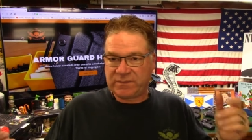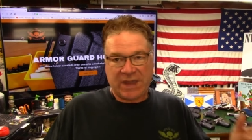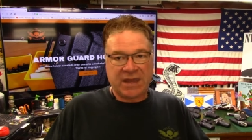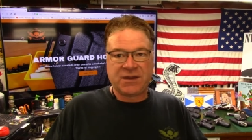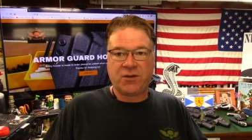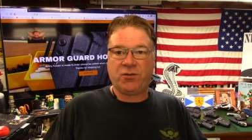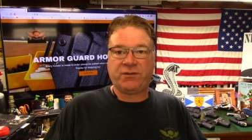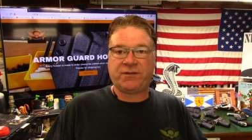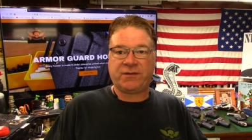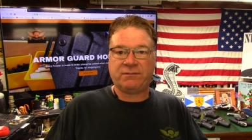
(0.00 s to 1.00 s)
and
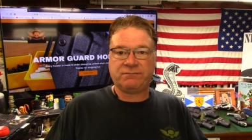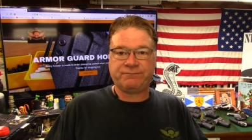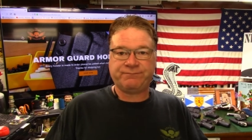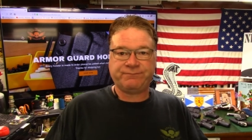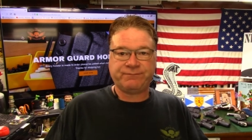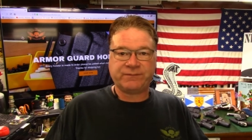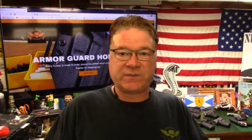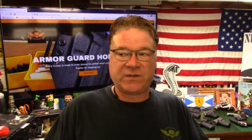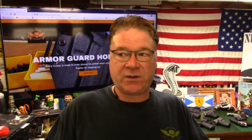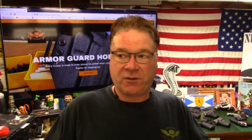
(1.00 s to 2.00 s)
used.
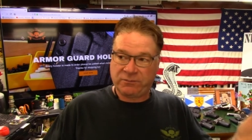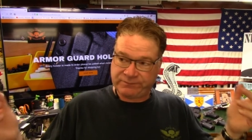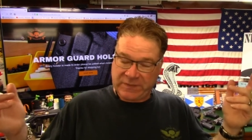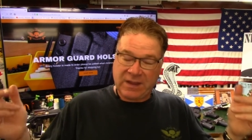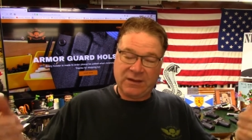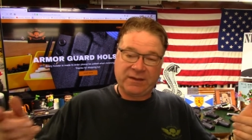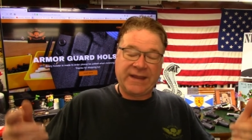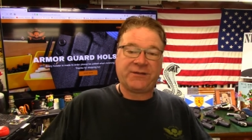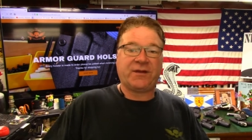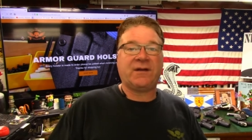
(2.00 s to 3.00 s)
So,
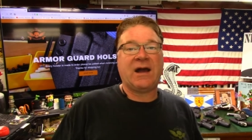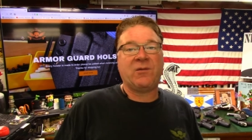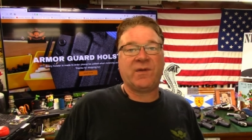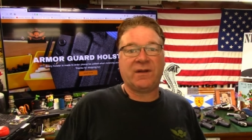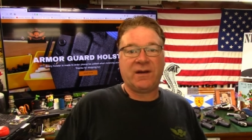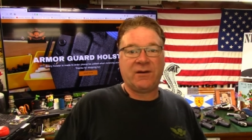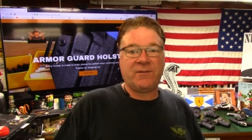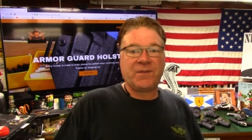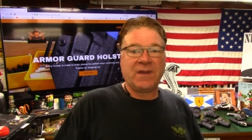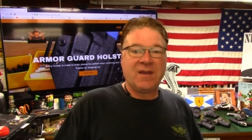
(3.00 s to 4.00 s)
links are down
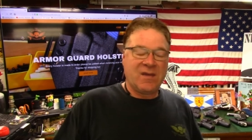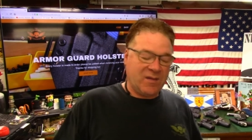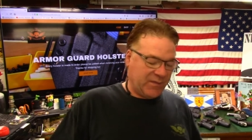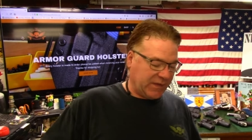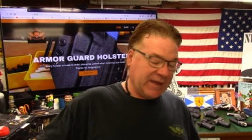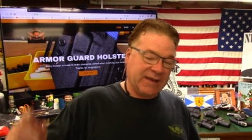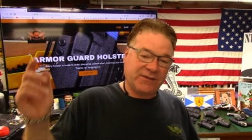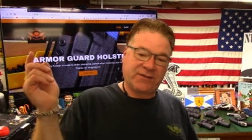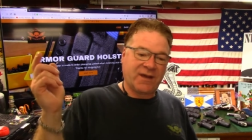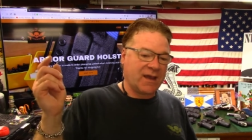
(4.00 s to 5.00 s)
below.
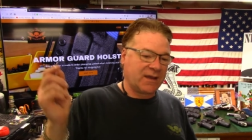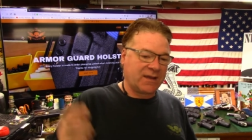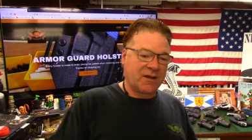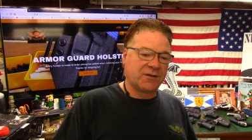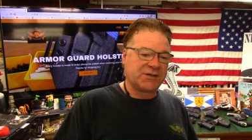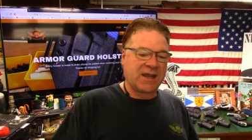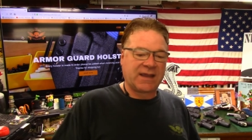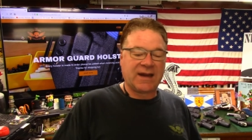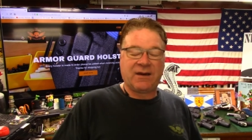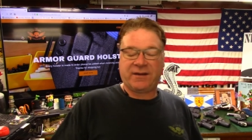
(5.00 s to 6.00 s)
Please uh, go
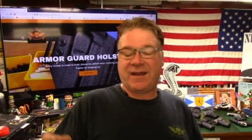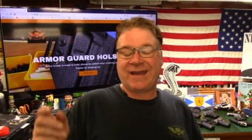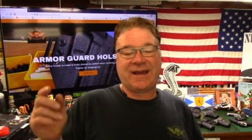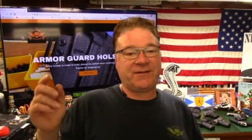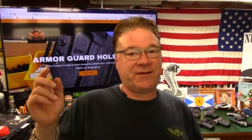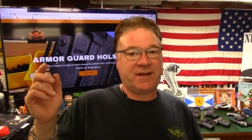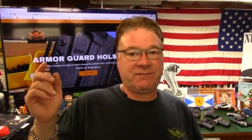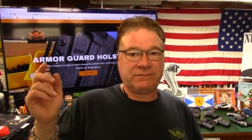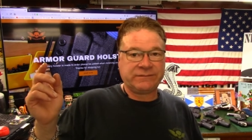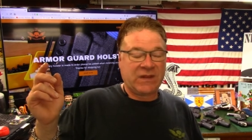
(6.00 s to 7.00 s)
check it out. And like I said,
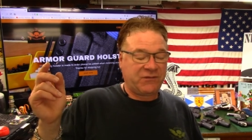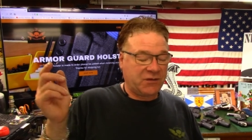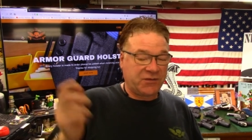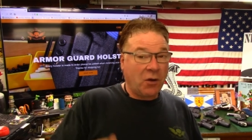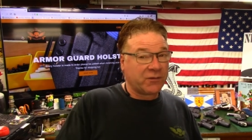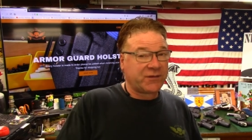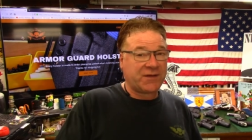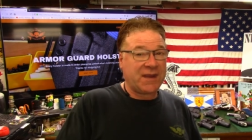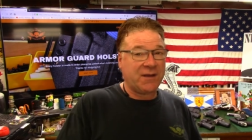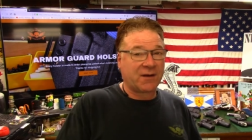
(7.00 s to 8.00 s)
if you don't
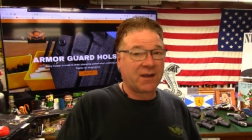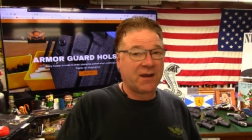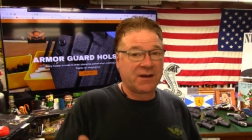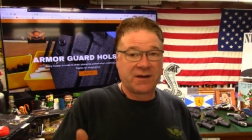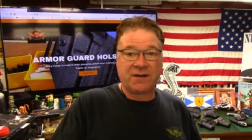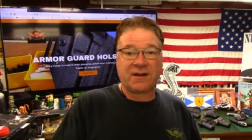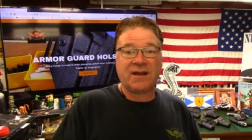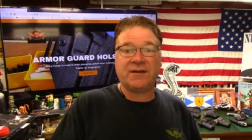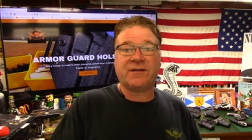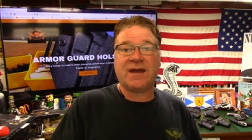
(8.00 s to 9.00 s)
see your gun or your
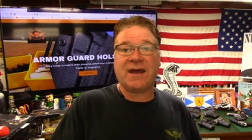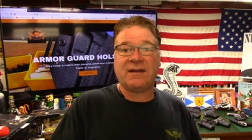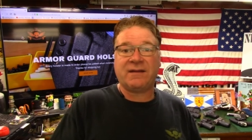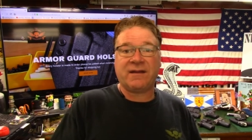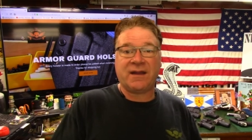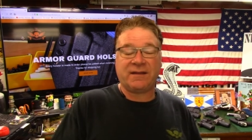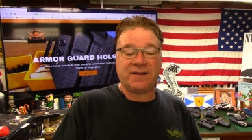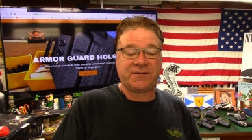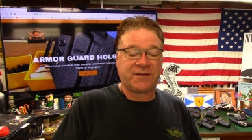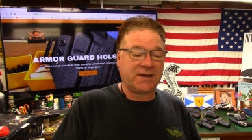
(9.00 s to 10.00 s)
gun's not uh,
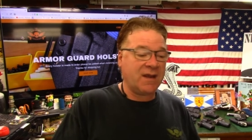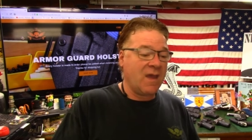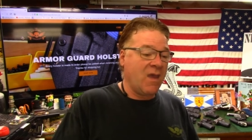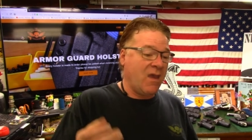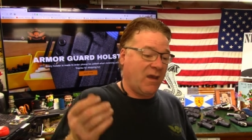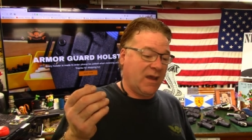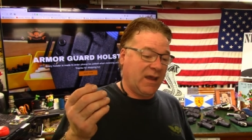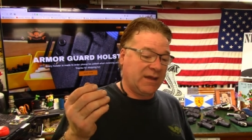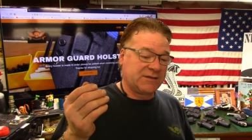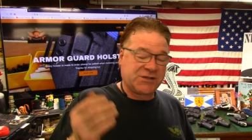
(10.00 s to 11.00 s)
listed,
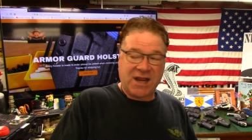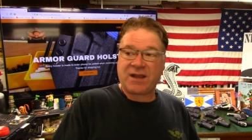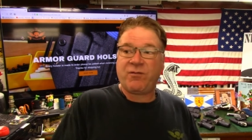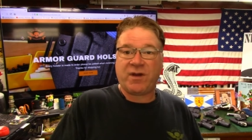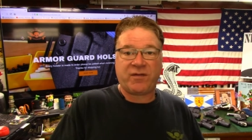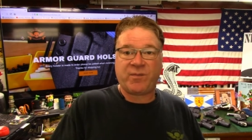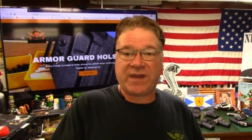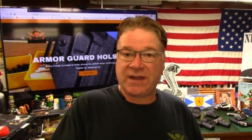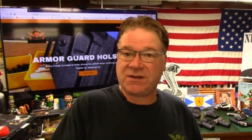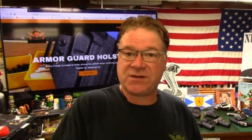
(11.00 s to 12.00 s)
uh, check with
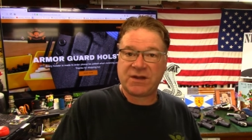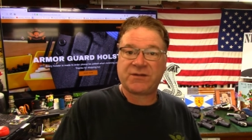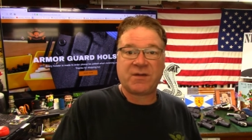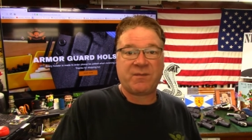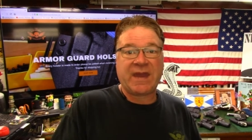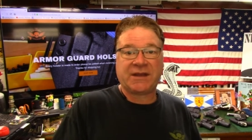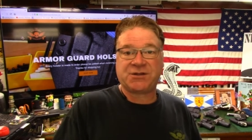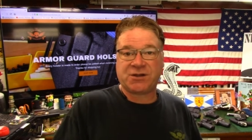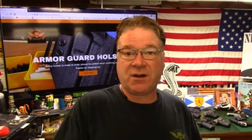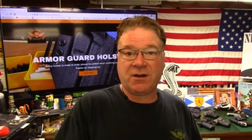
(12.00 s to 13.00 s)
Pete just to make
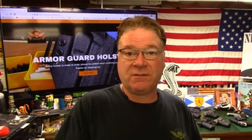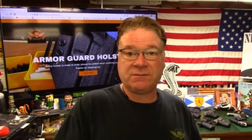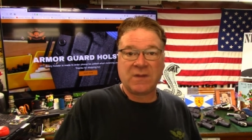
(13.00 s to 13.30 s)
sure.